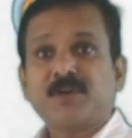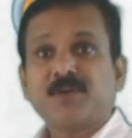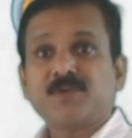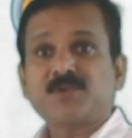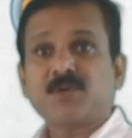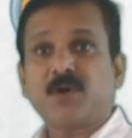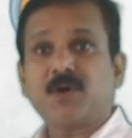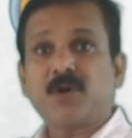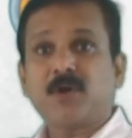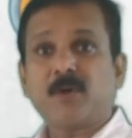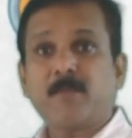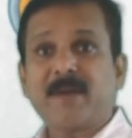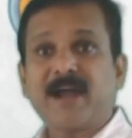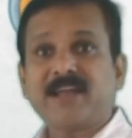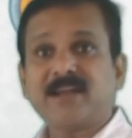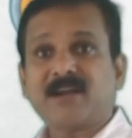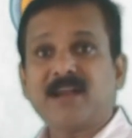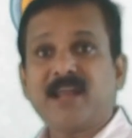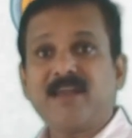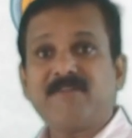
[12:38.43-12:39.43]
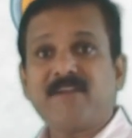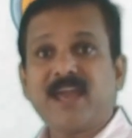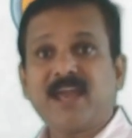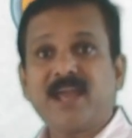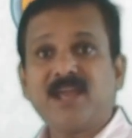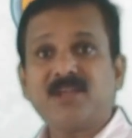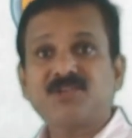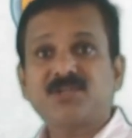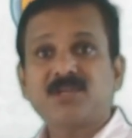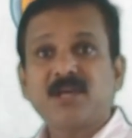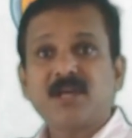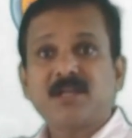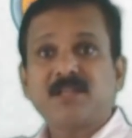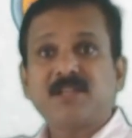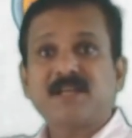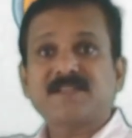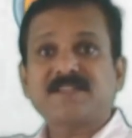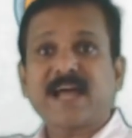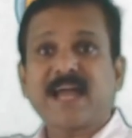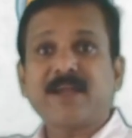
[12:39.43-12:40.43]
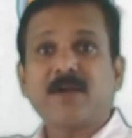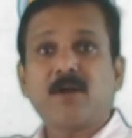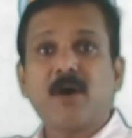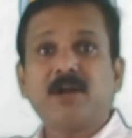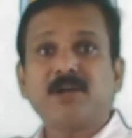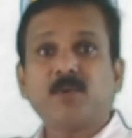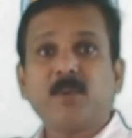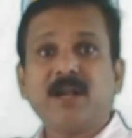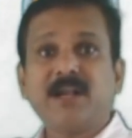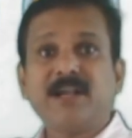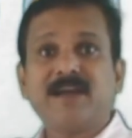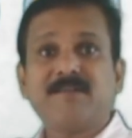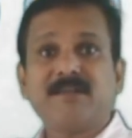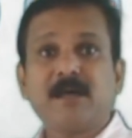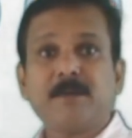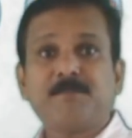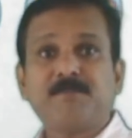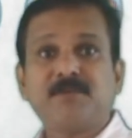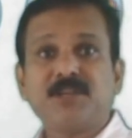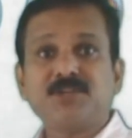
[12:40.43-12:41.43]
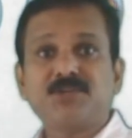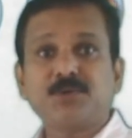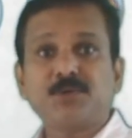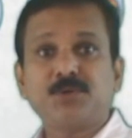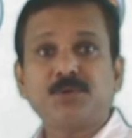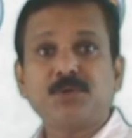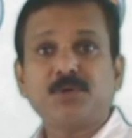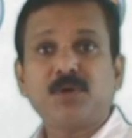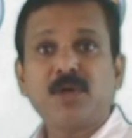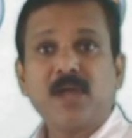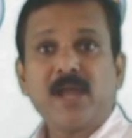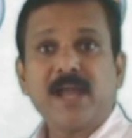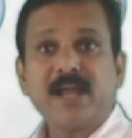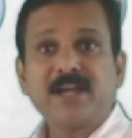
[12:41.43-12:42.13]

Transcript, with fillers: So by cleavage, the zygote will develop into